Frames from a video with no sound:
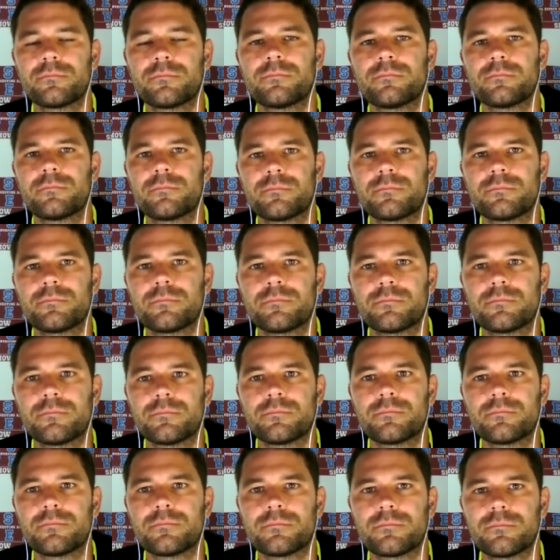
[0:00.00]

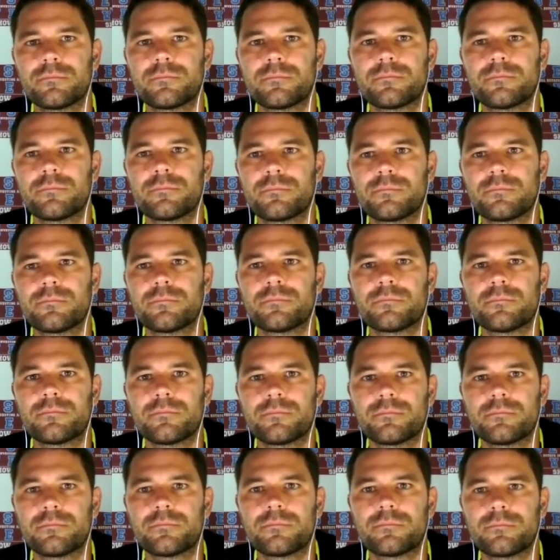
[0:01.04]

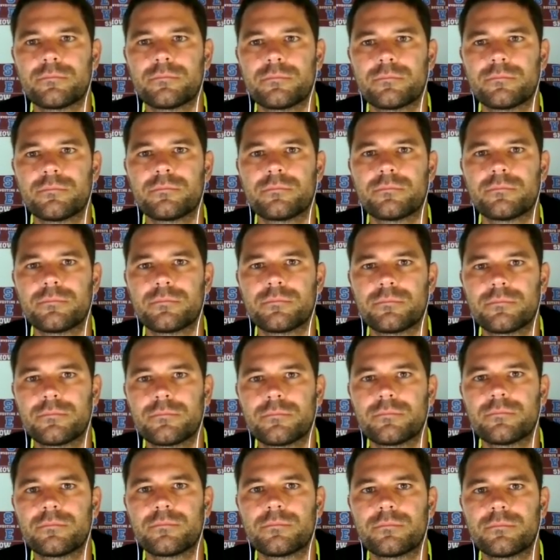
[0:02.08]

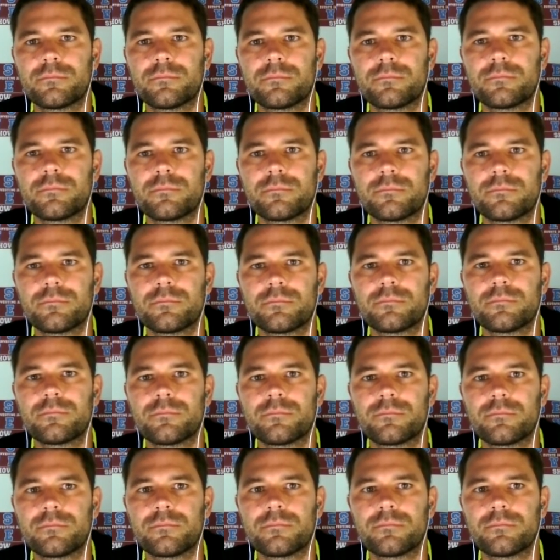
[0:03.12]

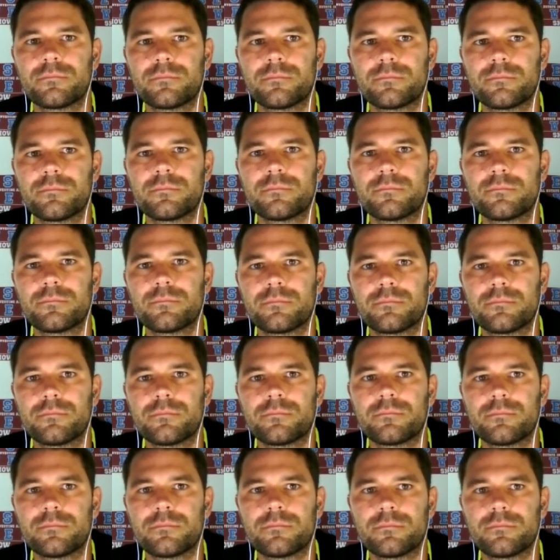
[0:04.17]

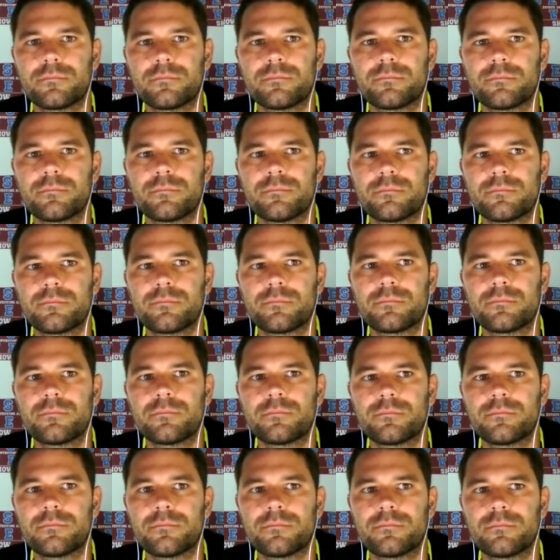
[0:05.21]

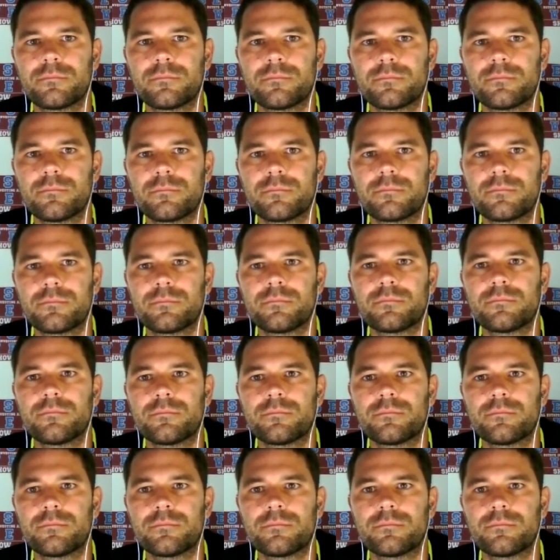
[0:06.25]
(silent)